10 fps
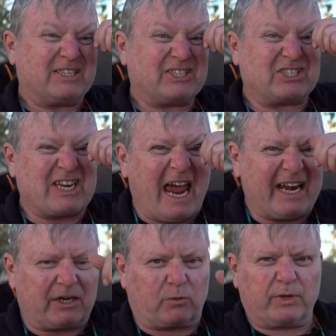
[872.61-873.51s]

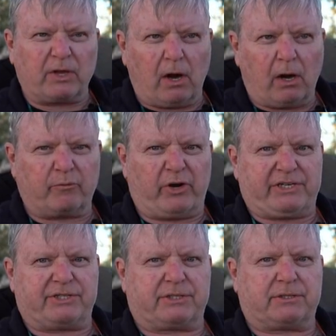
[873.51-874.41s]
Standard with
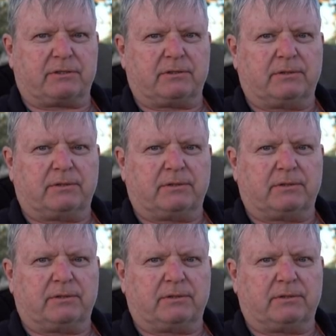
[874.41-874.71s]
armrests.